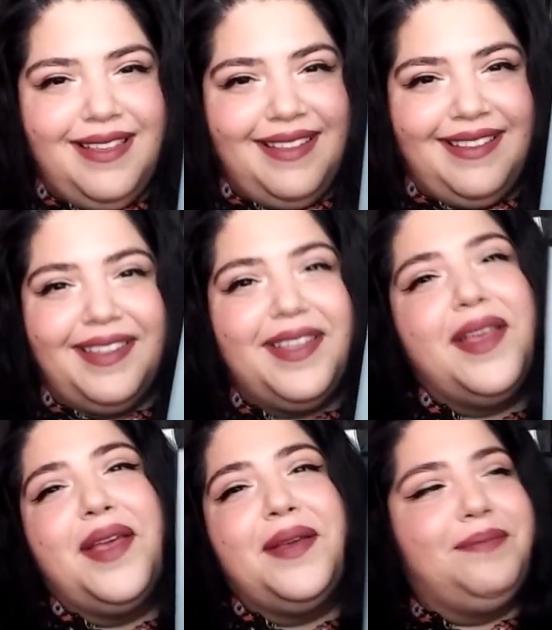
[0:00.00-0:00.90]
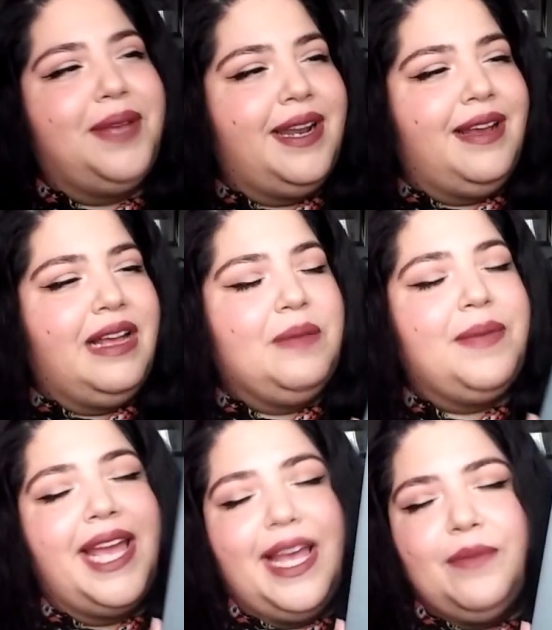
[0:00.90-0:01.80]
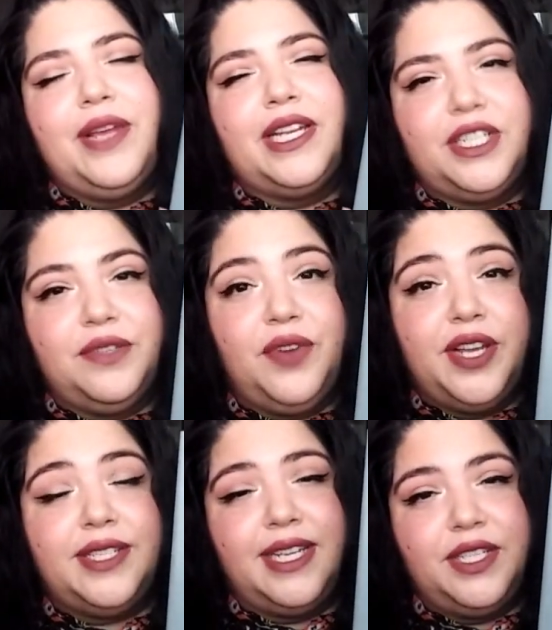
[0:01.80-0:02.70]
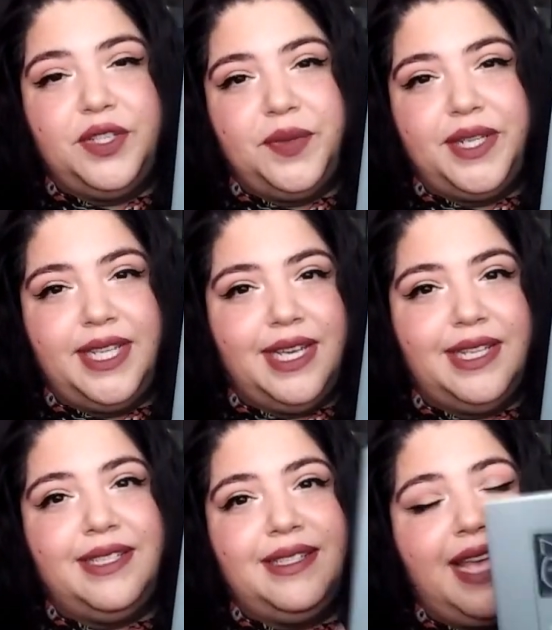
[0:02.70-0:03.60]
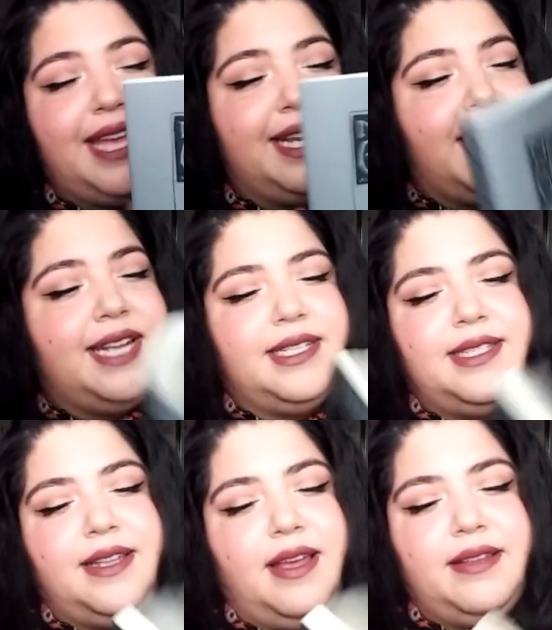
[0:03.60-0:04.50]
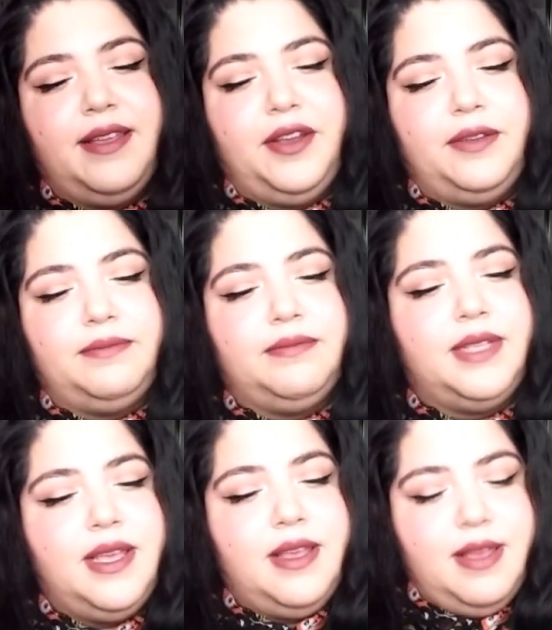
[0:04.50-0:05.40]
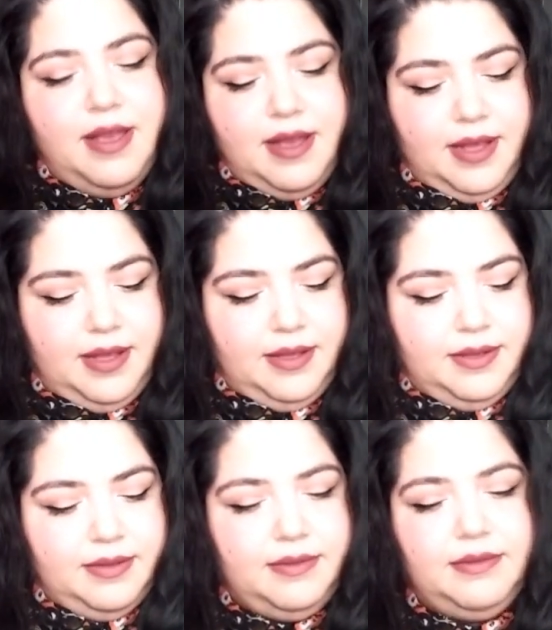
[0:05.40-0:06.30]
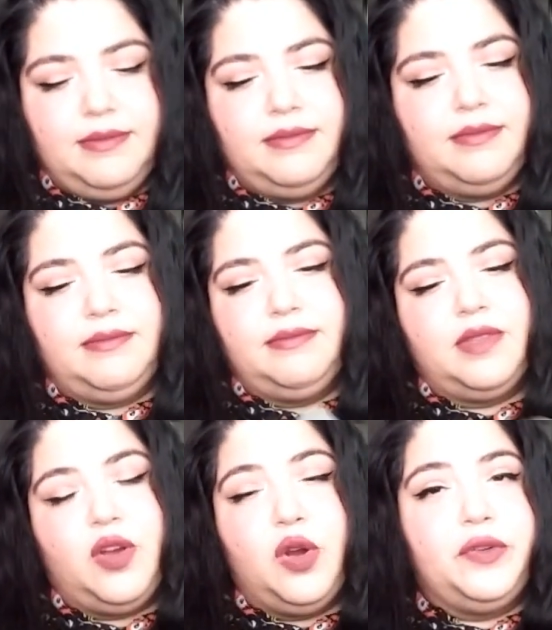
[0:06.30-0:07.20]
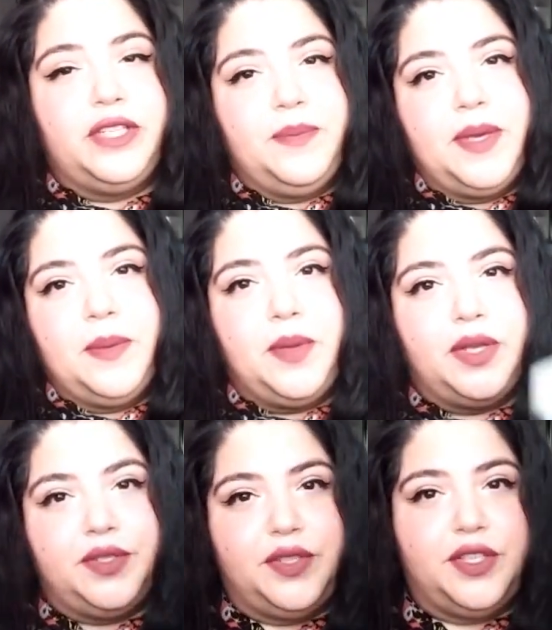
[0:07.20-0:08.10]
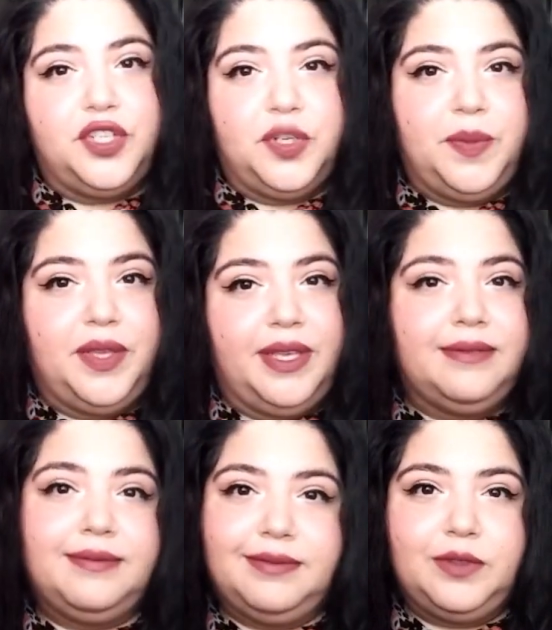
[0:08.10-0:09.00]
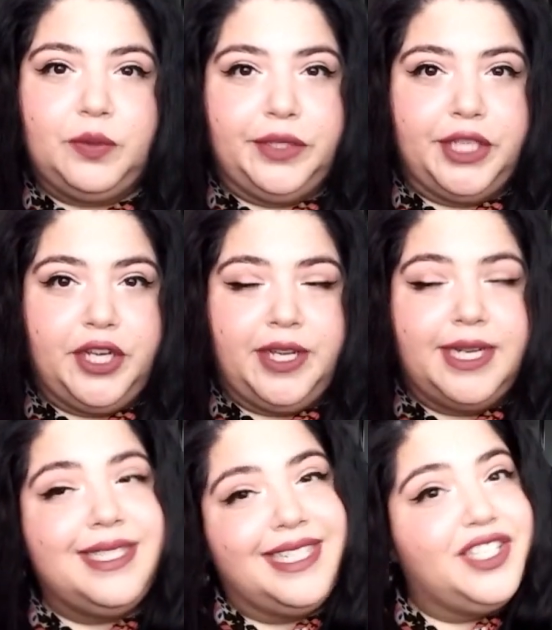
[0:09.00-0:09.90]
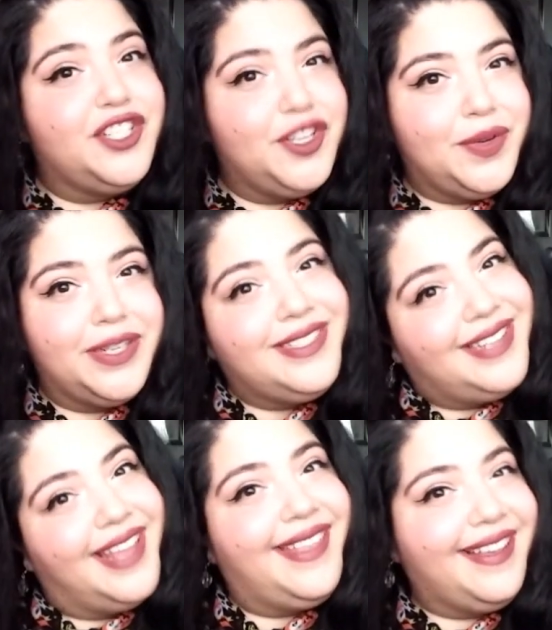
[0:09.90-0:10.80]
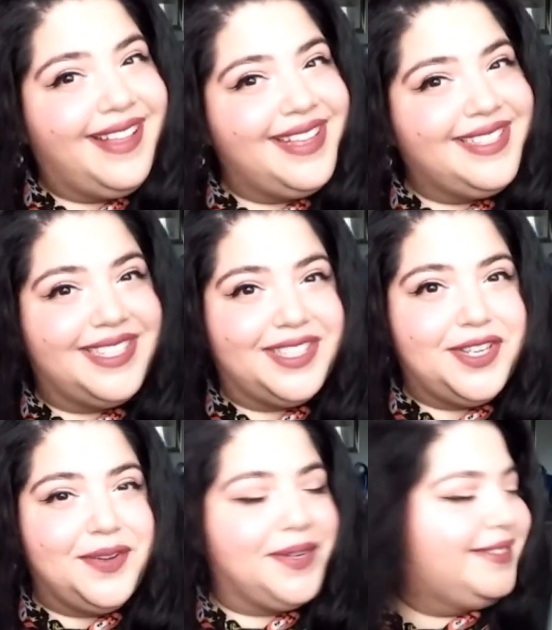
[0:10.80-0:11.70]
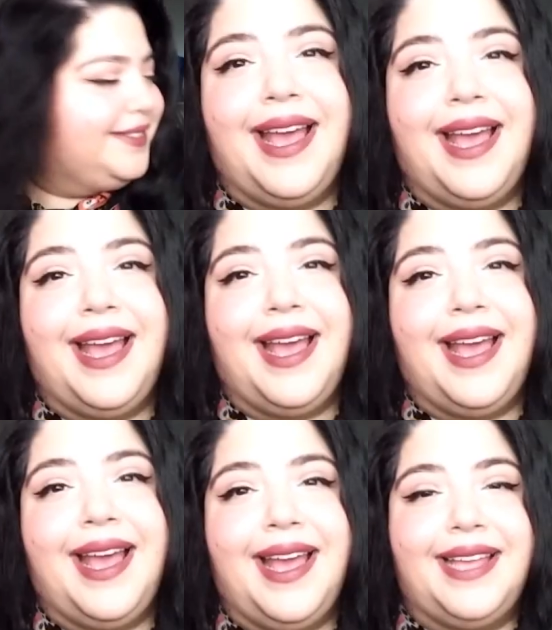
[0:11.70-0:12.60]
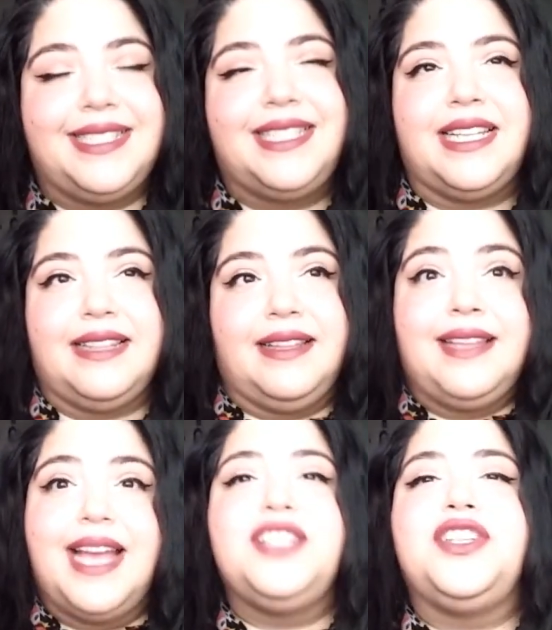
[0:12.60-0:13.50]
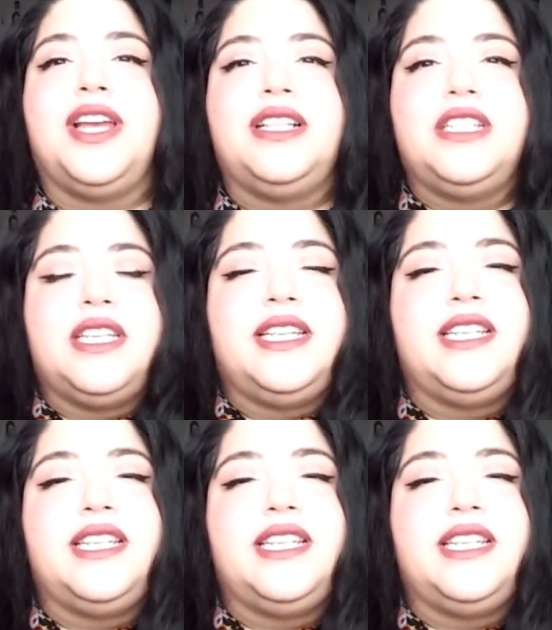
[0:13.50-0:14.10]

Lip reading: But I am actually very excited to read this. And again, it's not, a really big book, so this should be really good. And see, it's newer. It's not my classic. It's newer. And the last challenge